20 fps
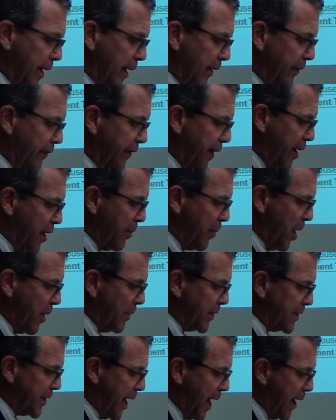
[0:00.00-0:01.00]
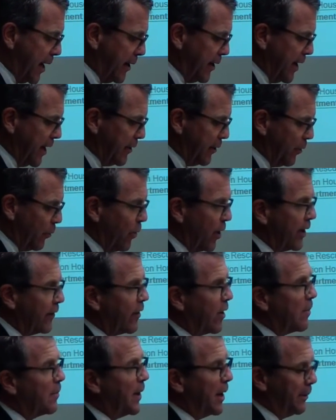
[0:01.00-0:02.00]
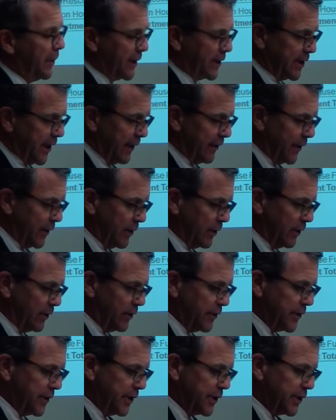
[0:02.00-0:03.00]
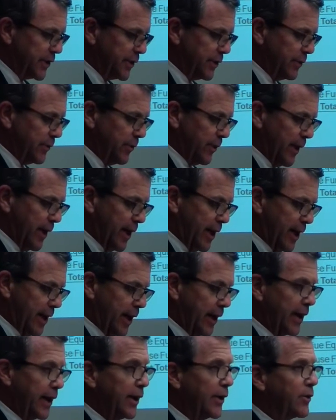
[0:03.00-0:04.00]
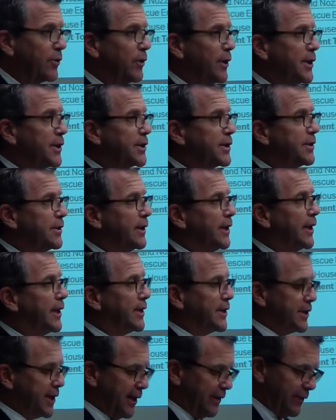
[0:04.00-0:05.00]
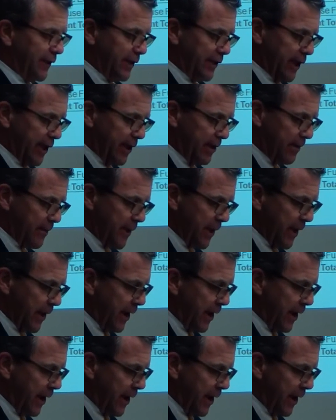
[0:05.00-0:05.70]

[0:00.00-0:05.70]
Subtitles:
On the fire department side, another one of our public safety goals is to increase safety there.